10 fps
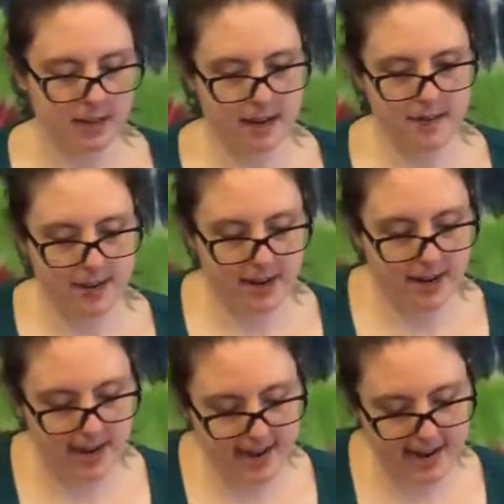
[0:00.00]
And then
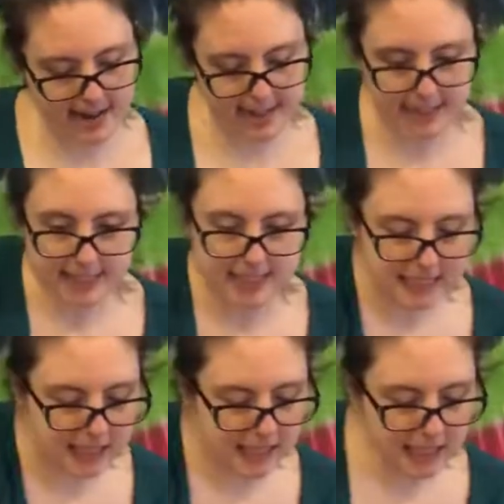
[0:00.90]
add a
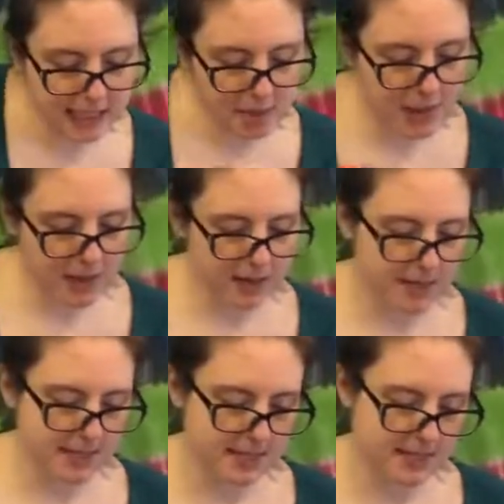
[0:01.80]
teeny bit on
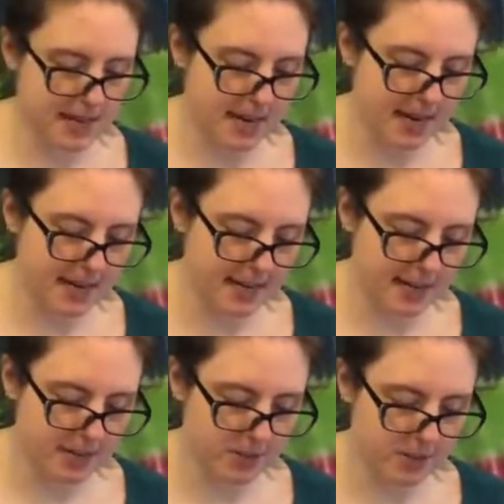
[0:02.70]
the side
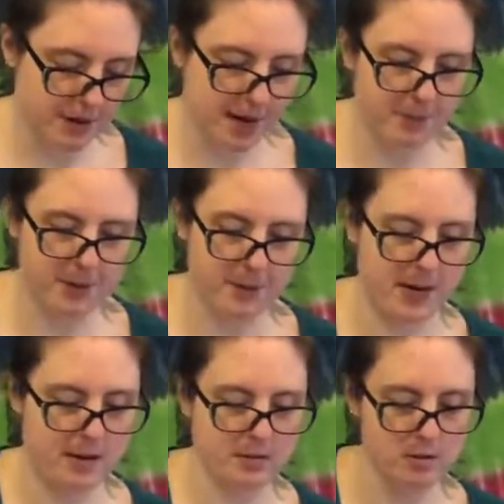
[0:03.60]
to wrap it
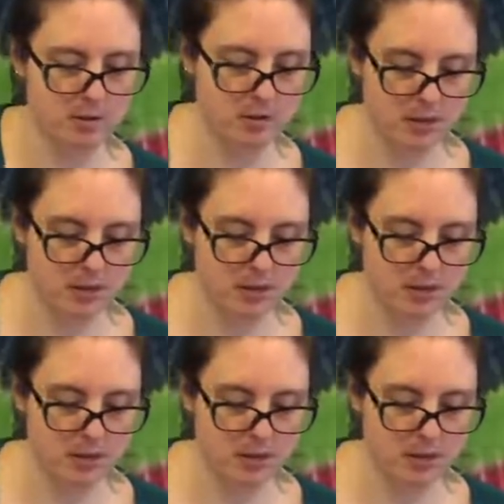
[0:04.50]
around.